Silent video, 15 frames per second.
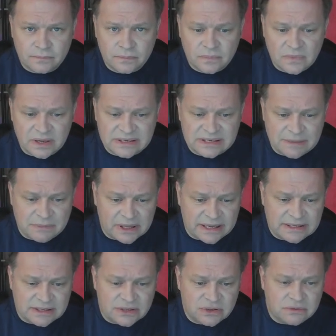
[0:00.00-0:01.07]
Accept the
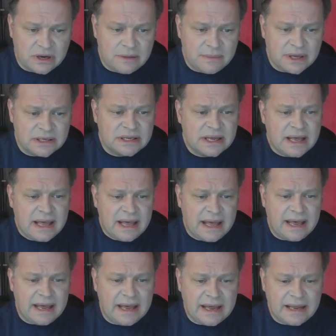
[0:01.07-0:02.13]
license agreement,
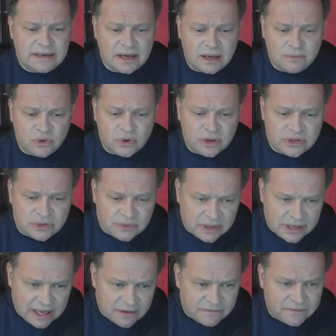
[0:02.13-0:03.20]
and I'm going to
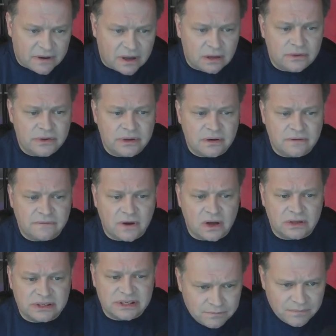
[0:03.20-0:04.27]
again follow the
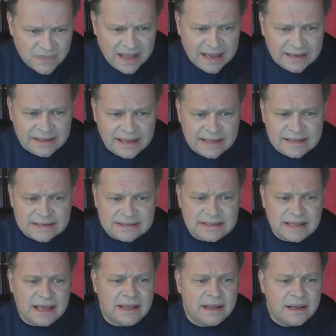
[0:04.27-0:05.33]
defaults and let this
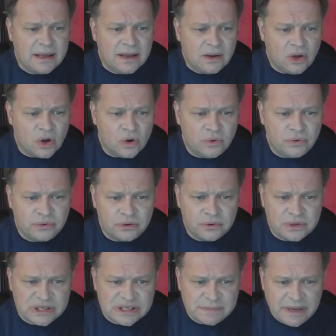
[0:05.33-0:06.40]
thing go through
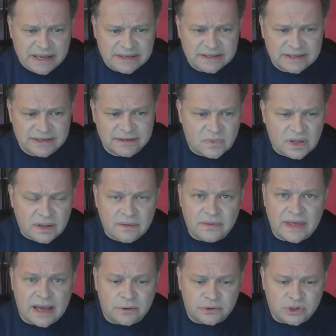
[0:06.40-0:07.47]
its paces.
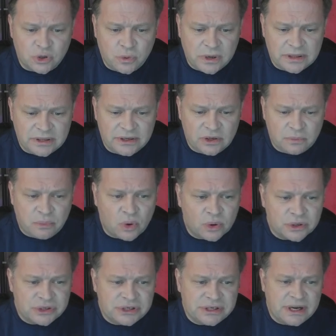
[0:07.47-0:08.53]
That was a quick little
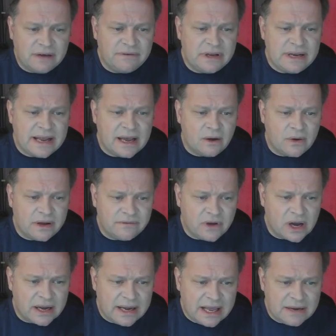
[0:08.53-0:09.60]
portion of it. Now I've
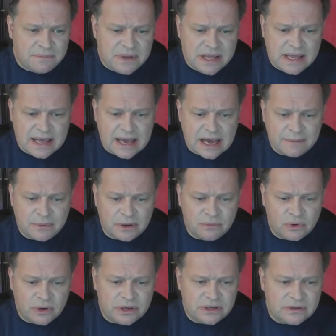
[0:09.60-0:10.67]
got NP cap. I'm
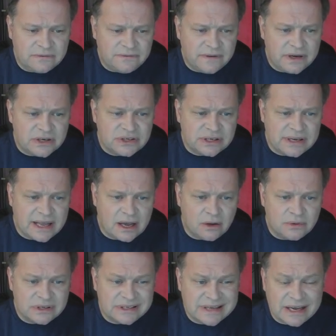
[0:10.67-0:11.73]
going to finish, and now
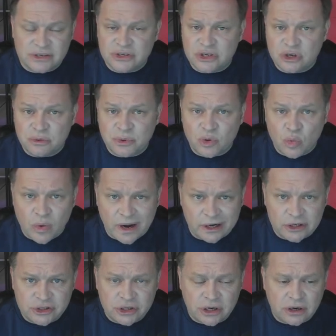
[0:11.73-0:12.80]
it's actually going to put
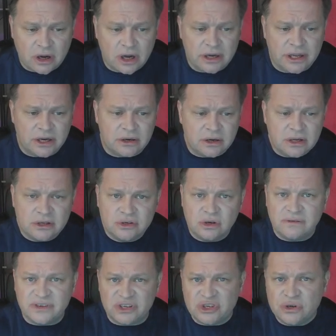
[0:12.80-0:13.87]
Wireshark on here. Sort of
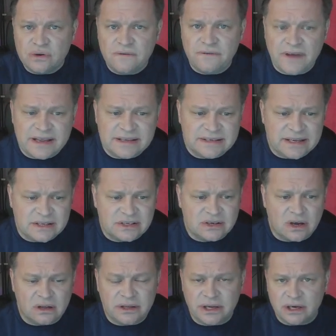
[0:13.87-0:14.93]
a two-phased
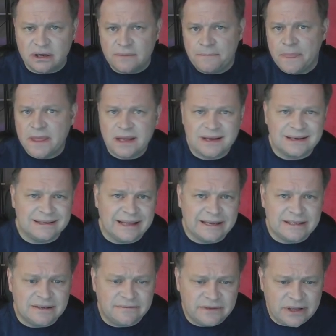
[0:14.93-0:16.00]
install here.
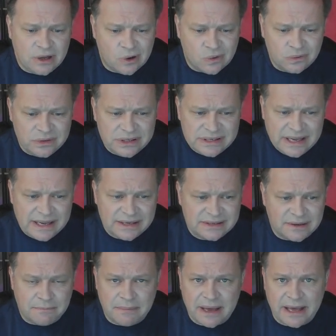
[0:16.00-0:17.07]
Collectively only takes a
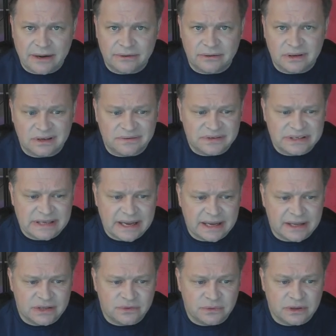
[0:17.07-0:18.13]
matter of
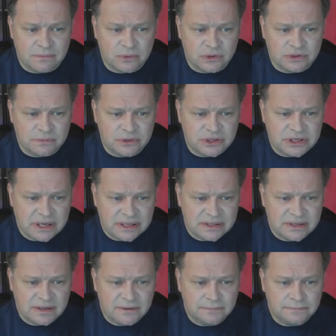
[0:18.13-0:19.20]
seconds with most
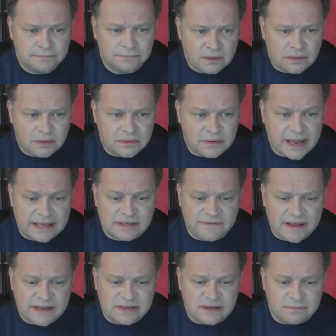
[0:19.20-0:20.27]
machines. Next
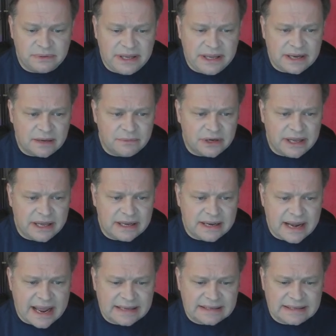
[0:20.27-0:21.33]
phase complete. I'm going to hit
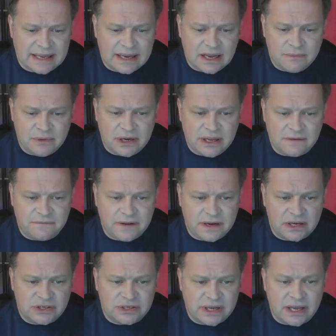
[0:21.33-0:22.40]
next, and I'm going to hit
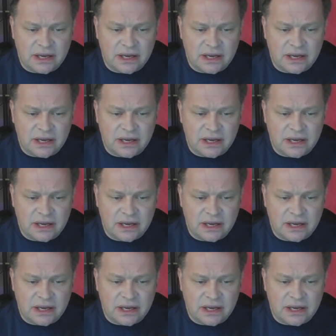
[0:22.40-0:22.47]
finish, and